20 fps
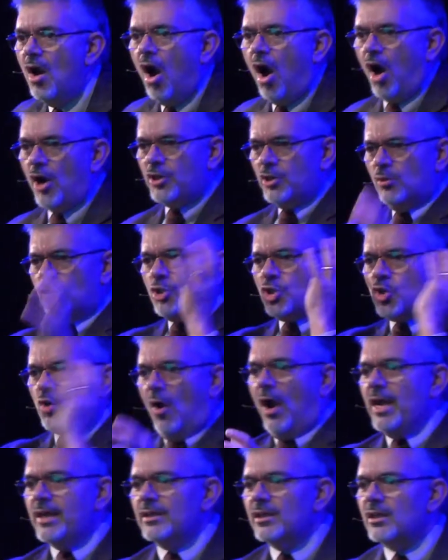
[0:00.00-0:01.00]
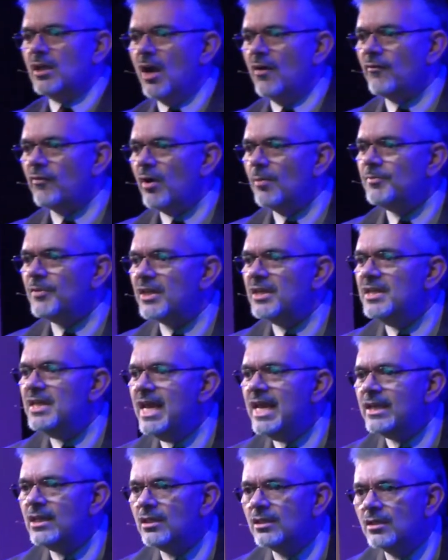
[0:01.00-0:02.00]
Are you trying to cover up the
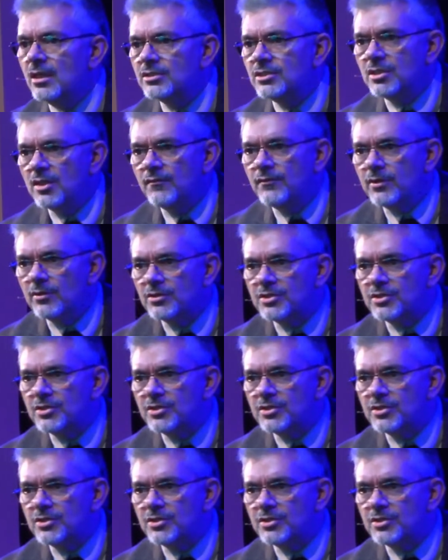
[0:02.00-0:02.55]
nakedness of your